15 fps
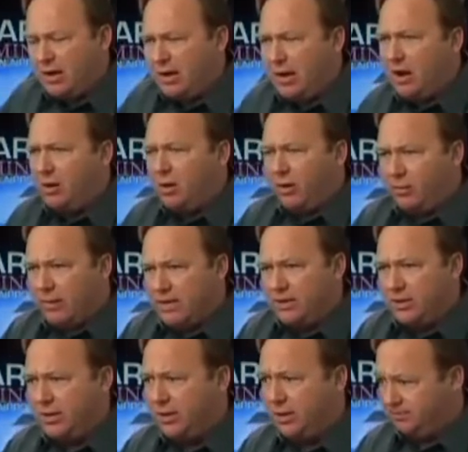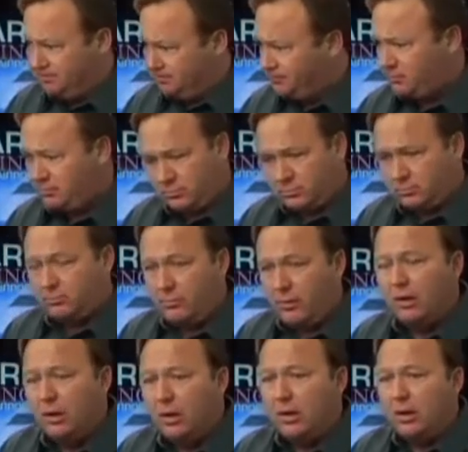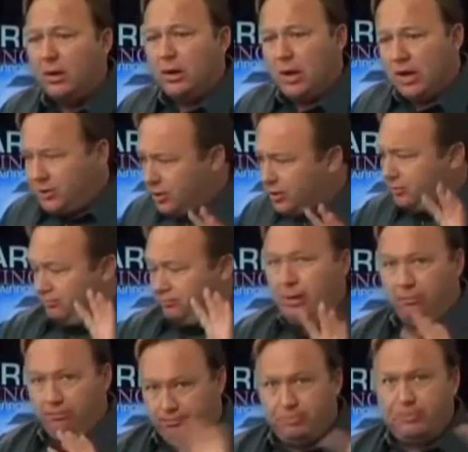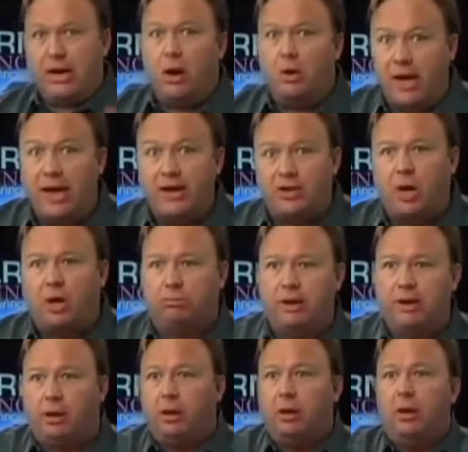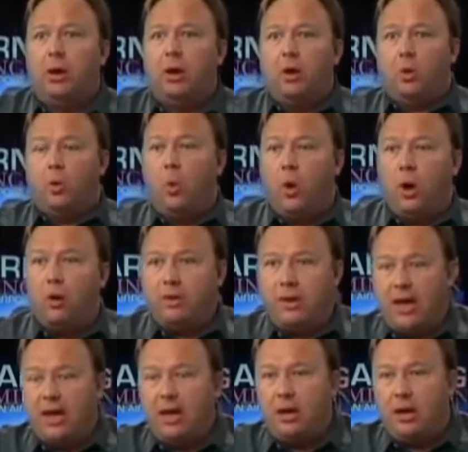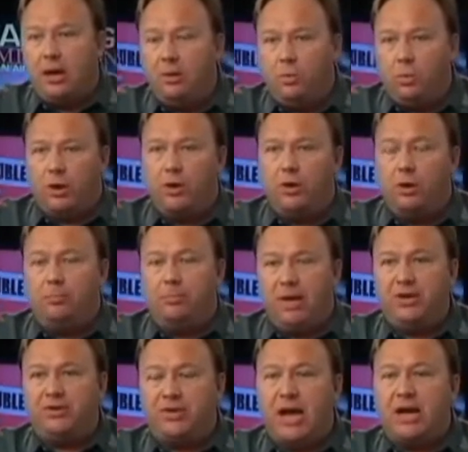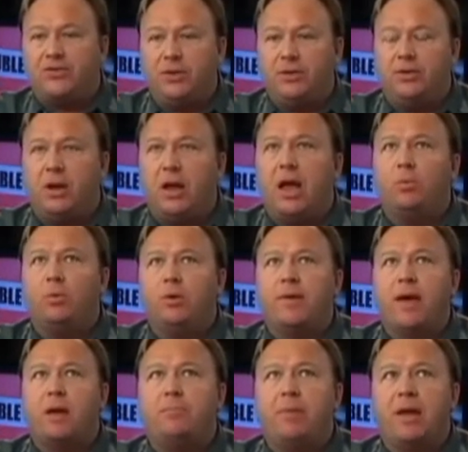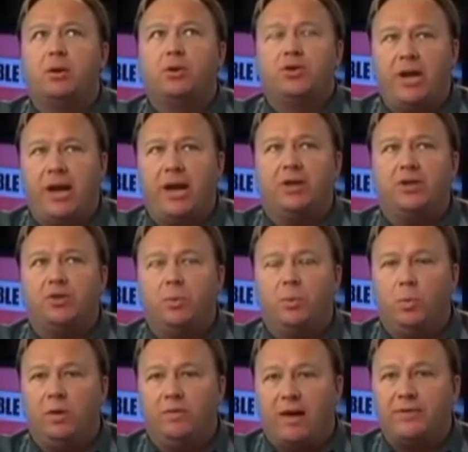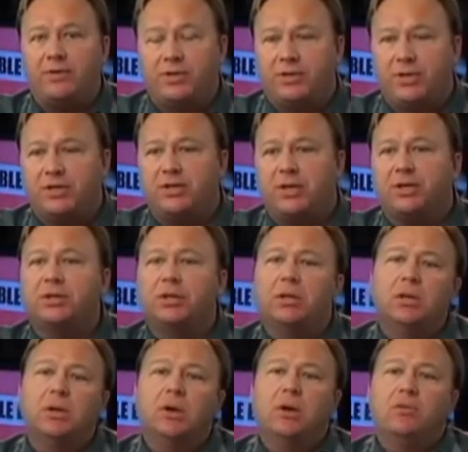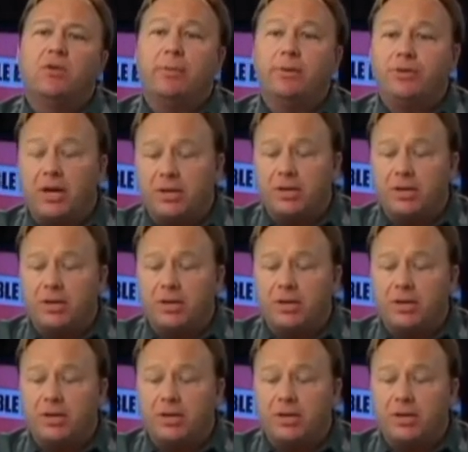right now and all the rest of this. Let's just say, okay, it's all real. Okay, we're going to do a piece actually tonight where you've got a better chance. We've got the statistics from the